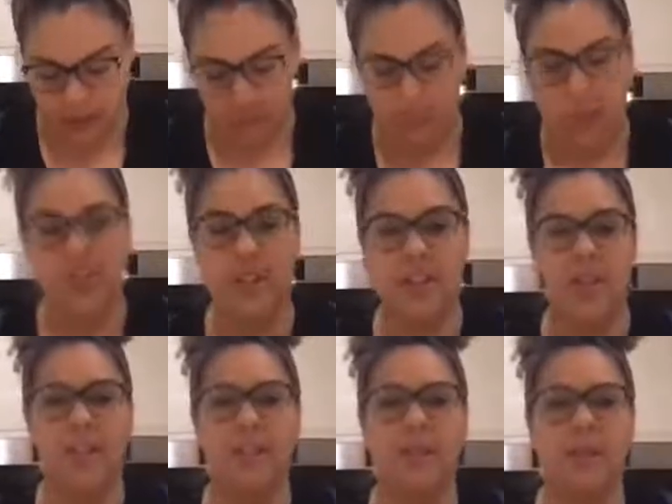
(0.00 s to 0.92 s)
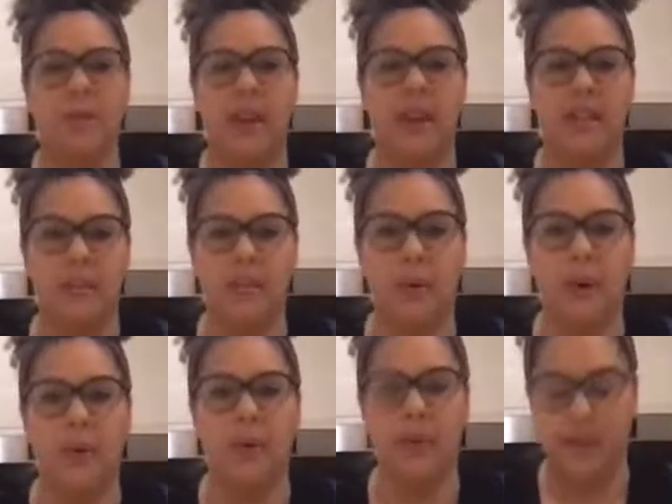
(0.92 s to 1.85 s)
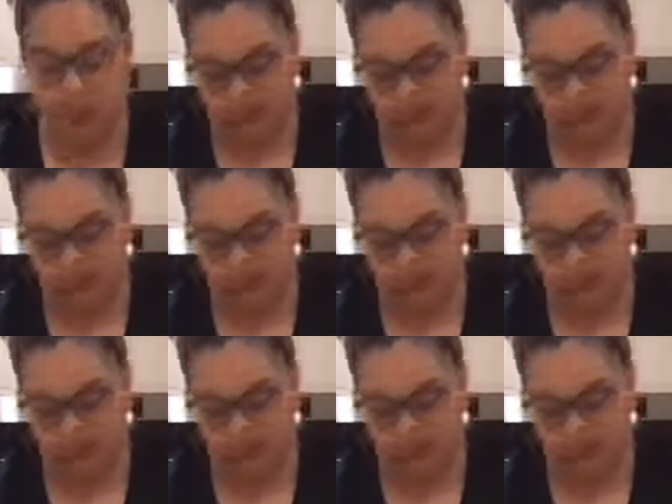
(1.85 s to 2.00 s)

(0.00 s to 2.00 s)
but we just need to weigh the bowl.